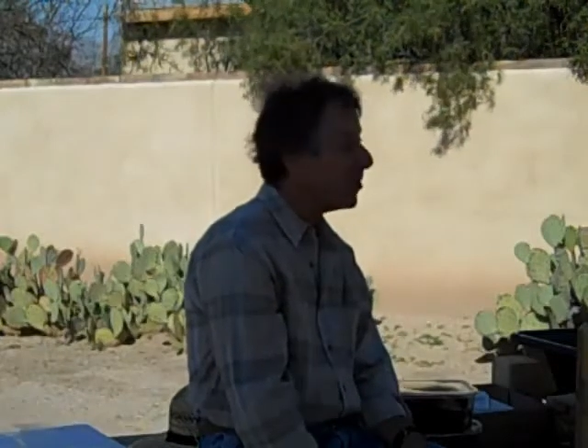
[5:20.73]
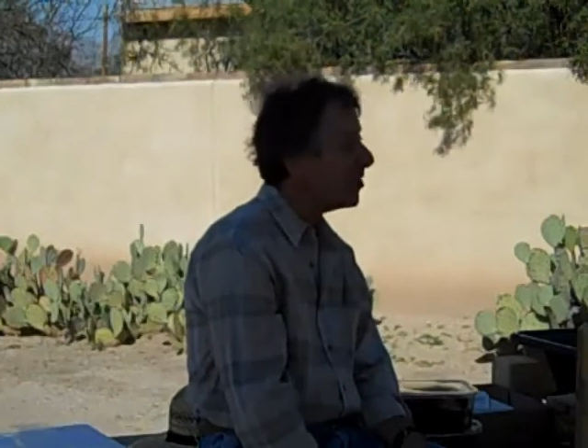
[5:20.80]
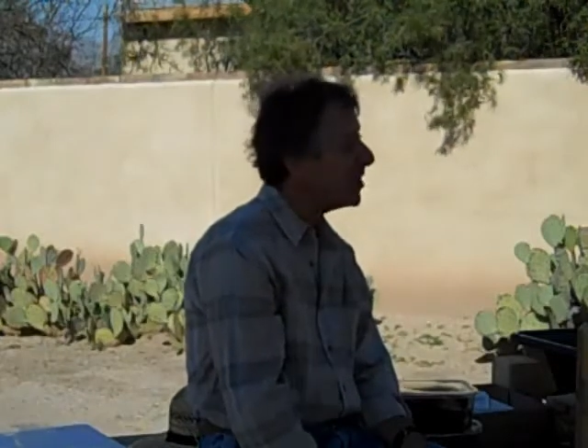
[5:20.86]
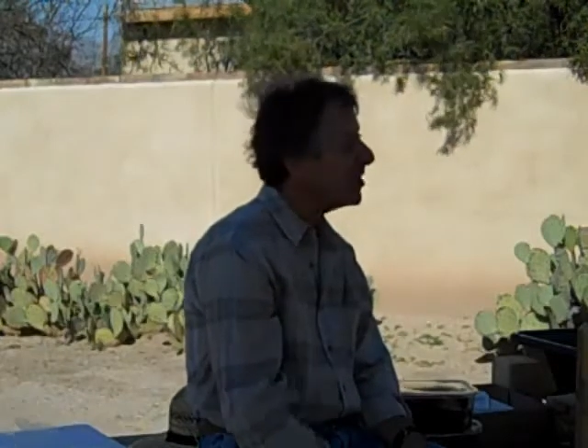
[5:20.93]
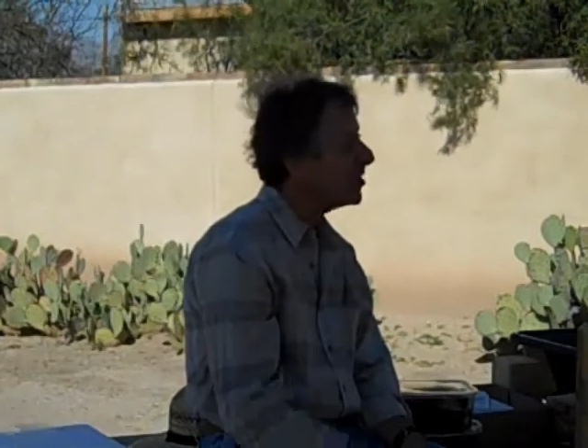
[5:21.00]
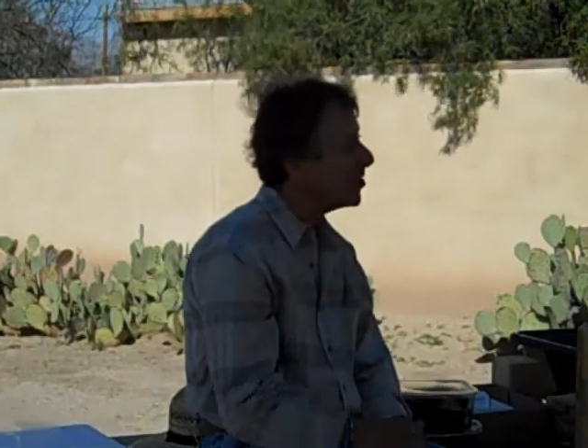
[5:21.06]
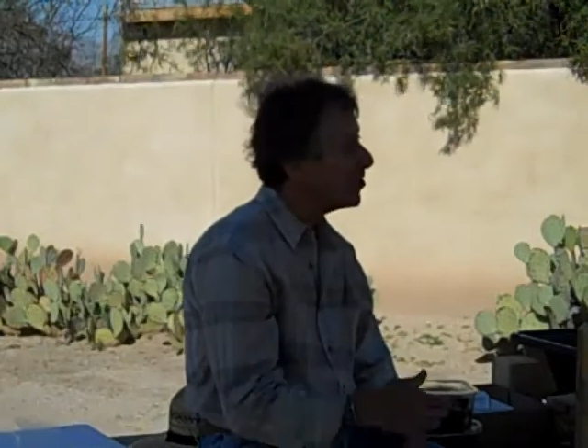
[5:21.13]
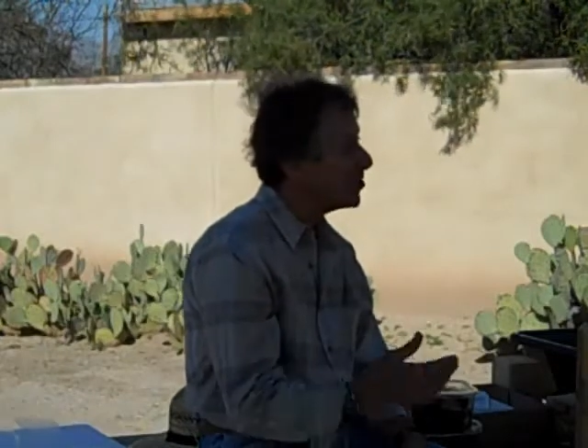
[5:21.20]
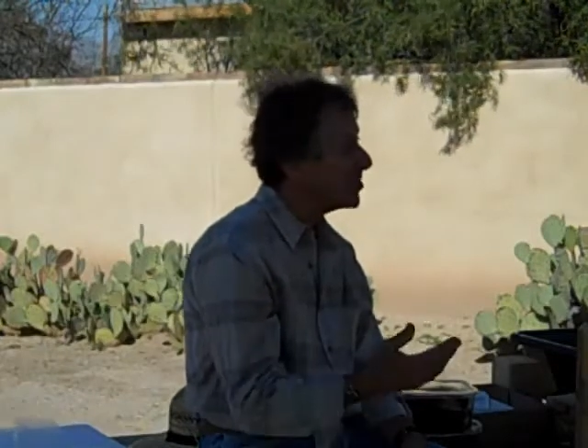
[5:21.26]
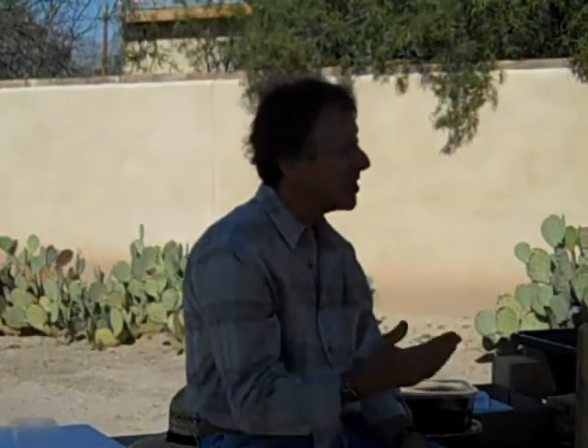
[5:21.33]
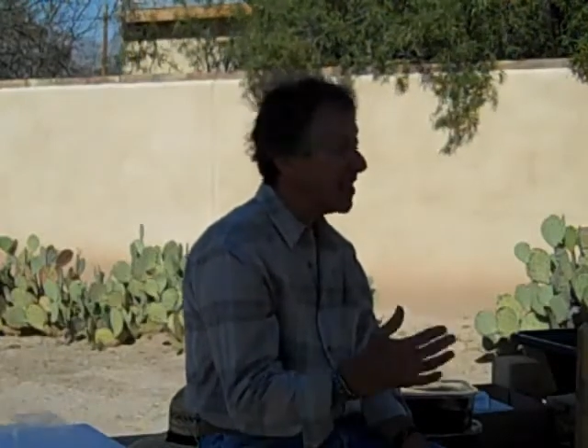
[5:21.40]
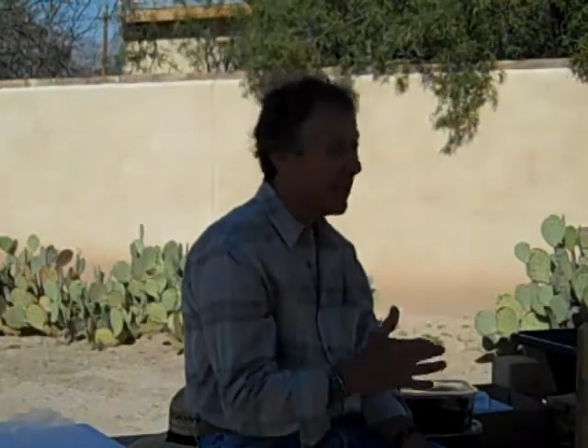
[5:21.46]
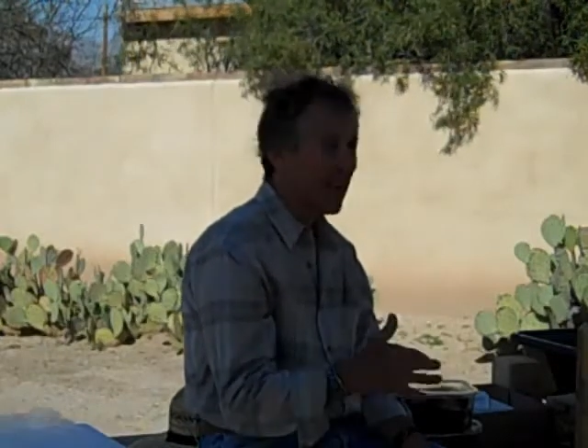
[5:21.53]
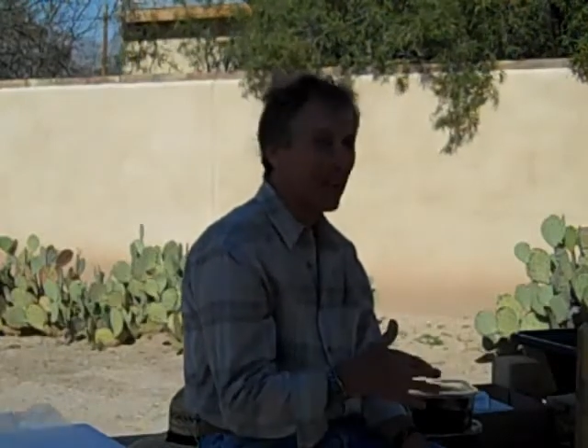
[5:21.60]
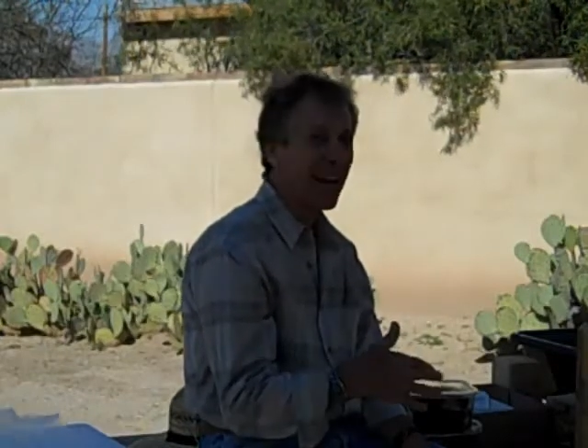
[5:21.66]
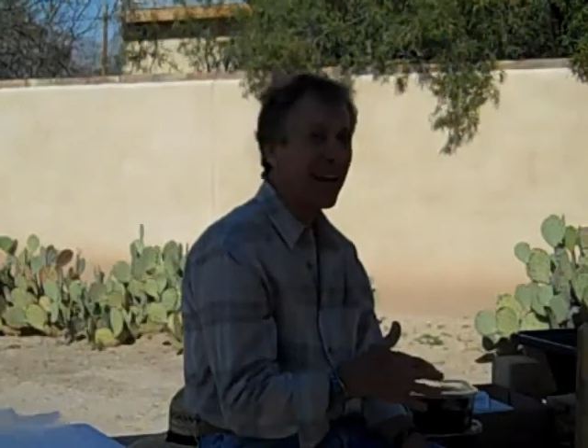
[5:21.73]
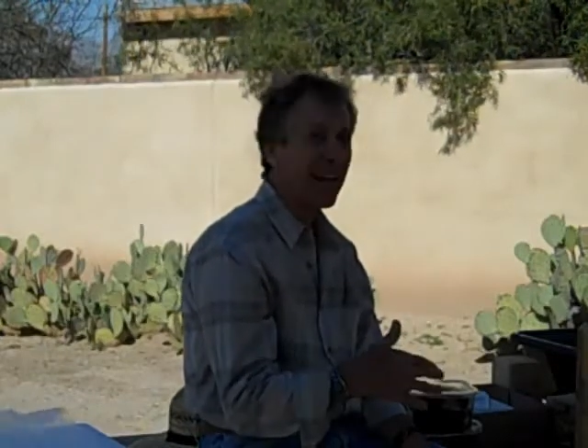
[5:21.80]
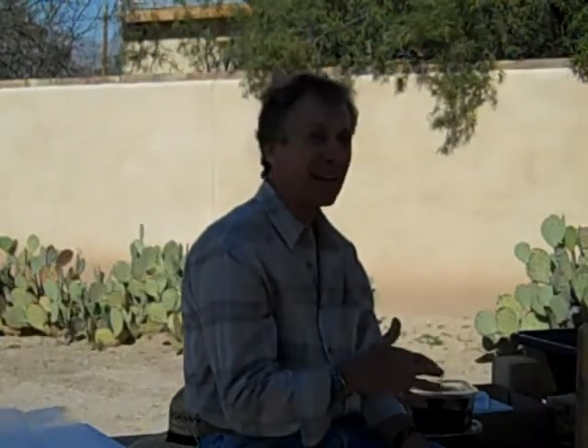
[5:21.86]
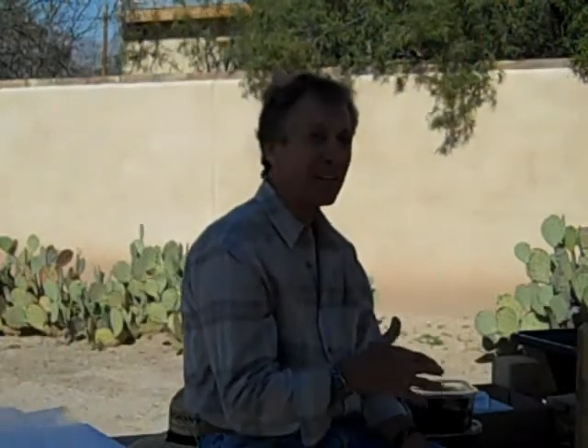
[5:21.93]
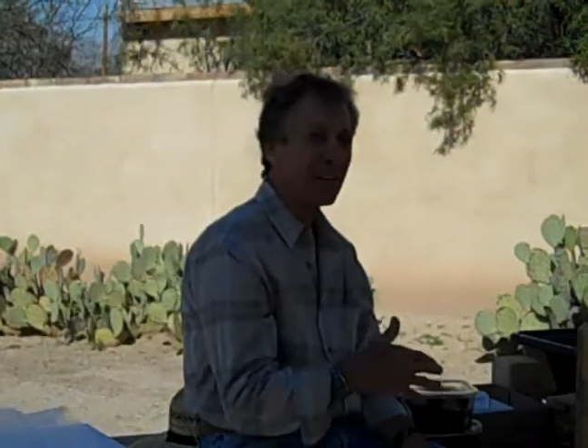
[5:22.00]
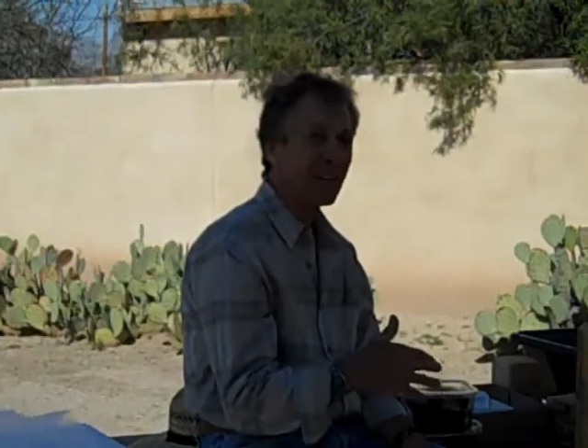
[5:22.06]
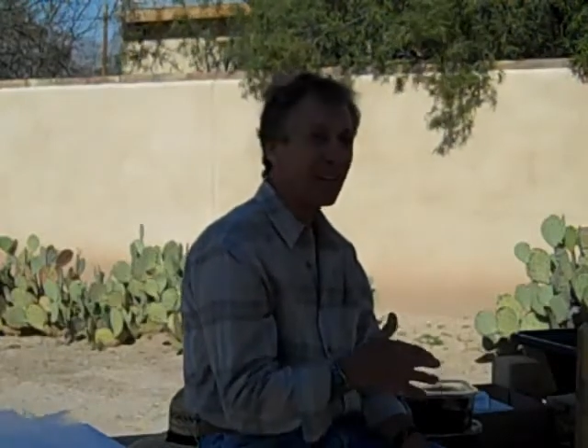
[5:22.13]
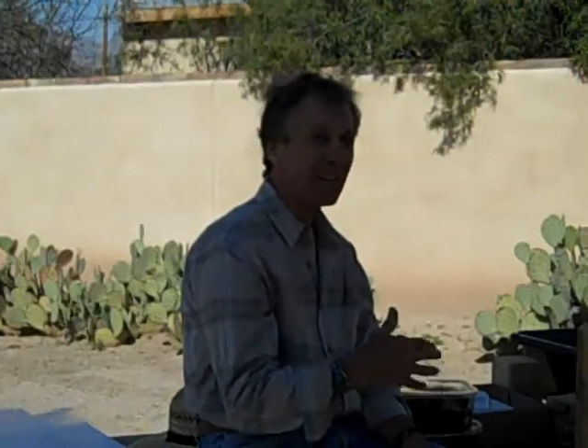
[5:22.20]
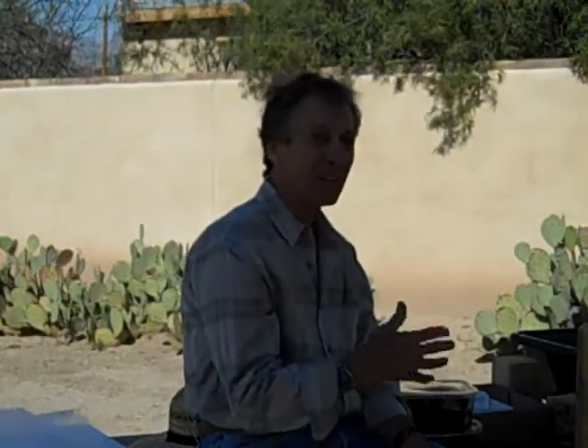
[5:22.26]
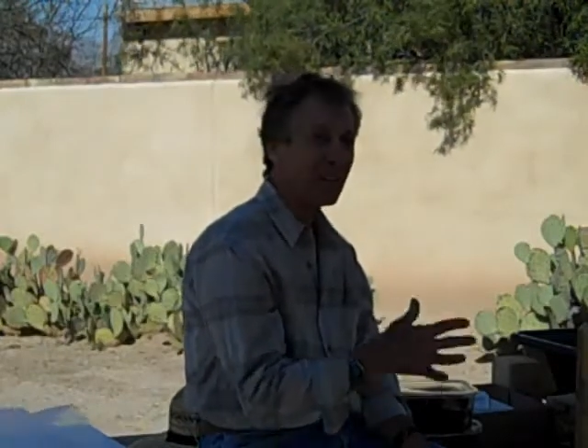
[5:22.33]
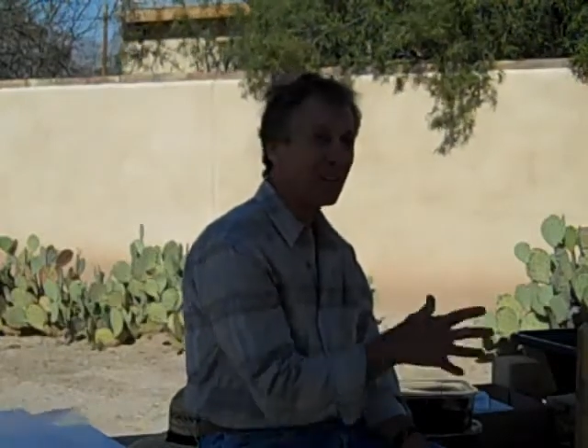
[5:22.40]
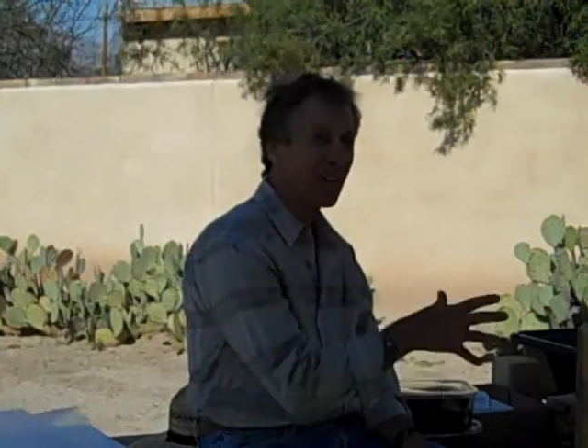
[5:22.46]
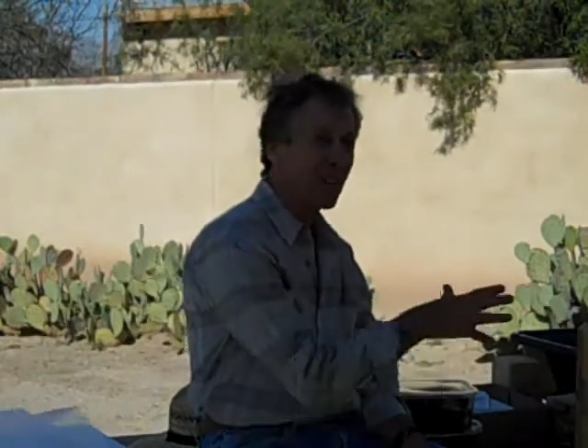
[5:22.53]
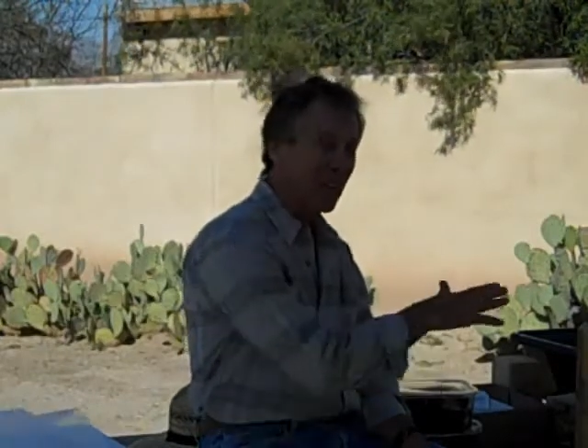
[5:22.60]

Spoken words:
and then use the air handler to